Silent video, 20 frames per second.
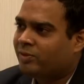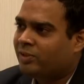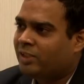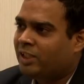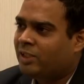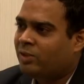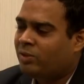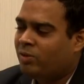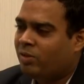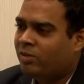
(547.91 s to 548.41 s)

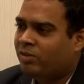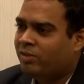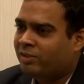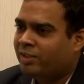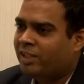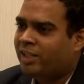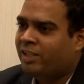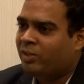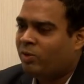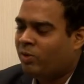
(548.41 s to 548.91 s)
It's not,
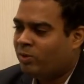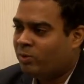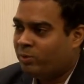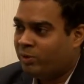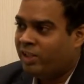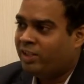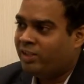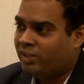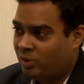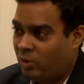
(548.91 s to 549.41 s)
they're not doing
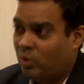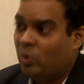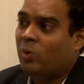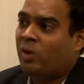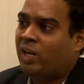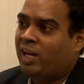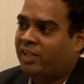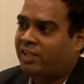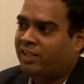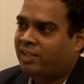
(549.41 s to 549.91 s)
it
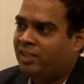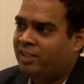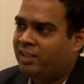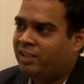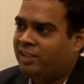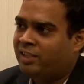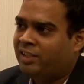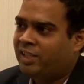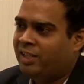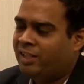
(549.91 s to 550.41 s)
wholeheartedly.
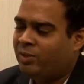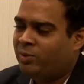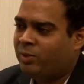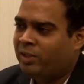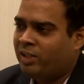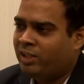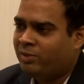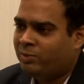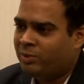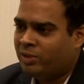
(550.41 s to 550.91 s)
They are doing
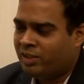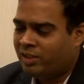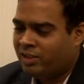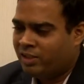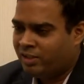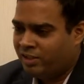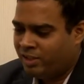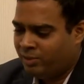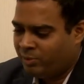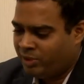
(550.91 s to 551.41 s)
it with
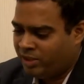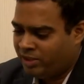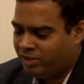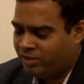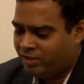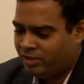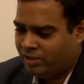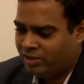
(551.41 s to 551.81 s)
a limited